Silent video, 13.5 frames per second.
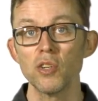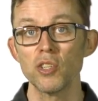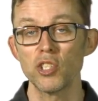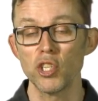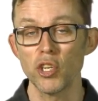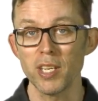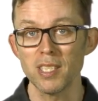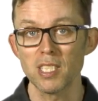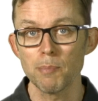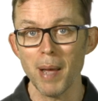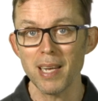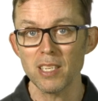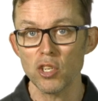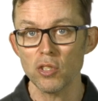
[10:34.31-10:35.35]
should
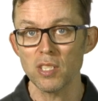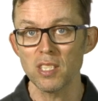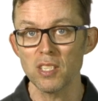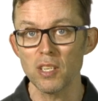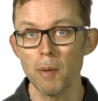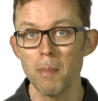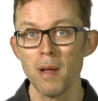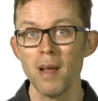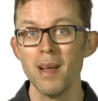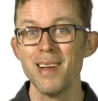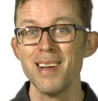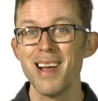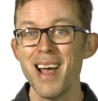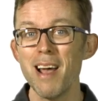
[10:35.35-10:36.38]
inspect your system
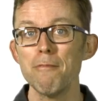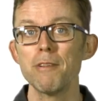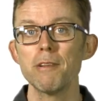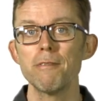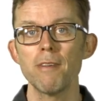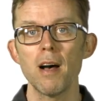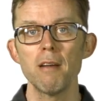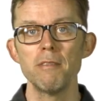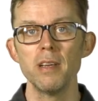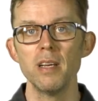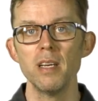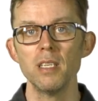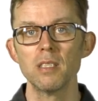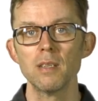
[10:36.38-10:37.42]
every five
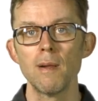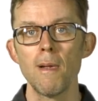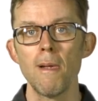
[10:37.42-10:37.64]
years.